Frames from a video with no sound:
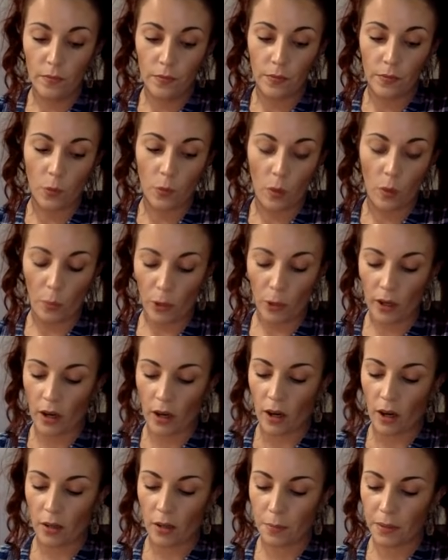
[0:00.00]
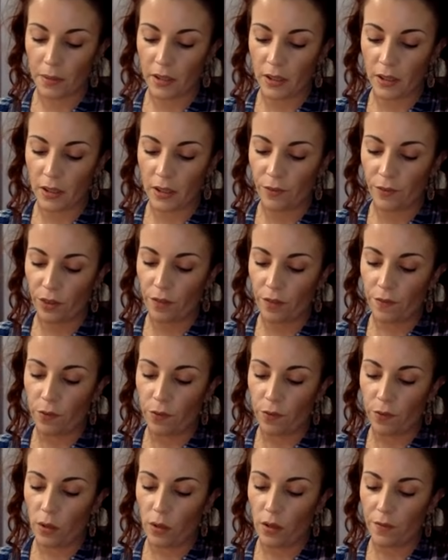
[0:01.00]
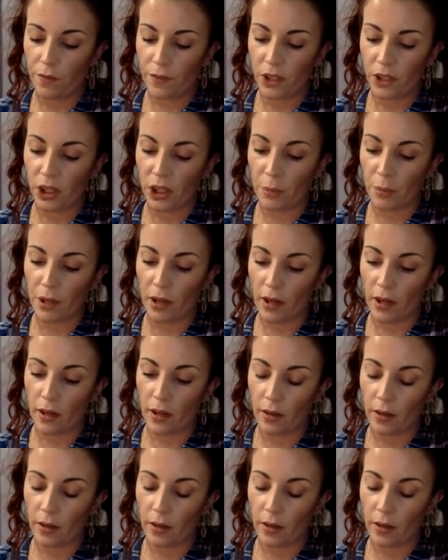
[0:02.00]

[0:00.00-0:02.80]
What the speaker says: One more card, please, for the Fool for Gemini.